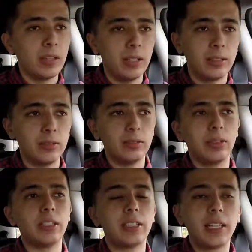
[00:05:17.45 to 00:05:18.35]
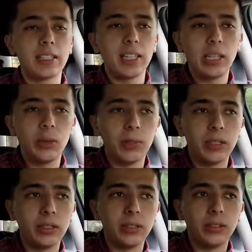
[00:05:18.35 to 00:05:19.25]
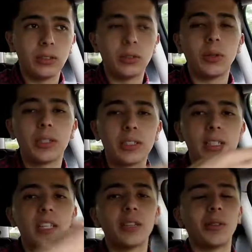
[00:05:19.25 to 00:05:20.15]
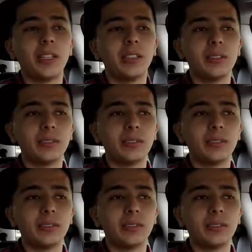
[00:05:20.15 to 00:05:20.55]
It takes a little bit to accelerate,